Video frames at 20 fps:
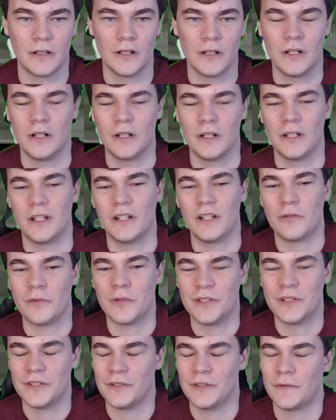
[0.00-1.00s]
it always
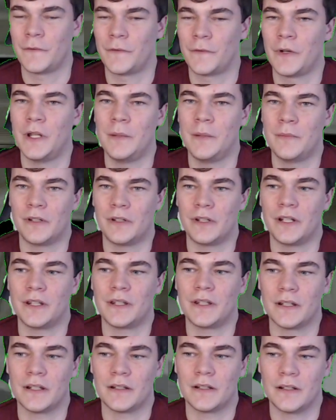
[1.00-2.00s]
is framed like
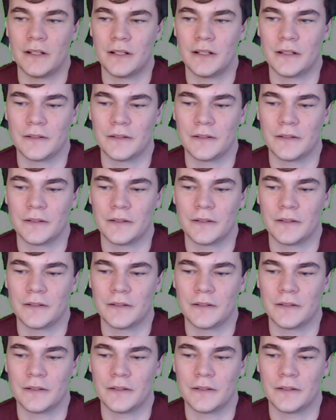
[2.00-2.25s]
that, like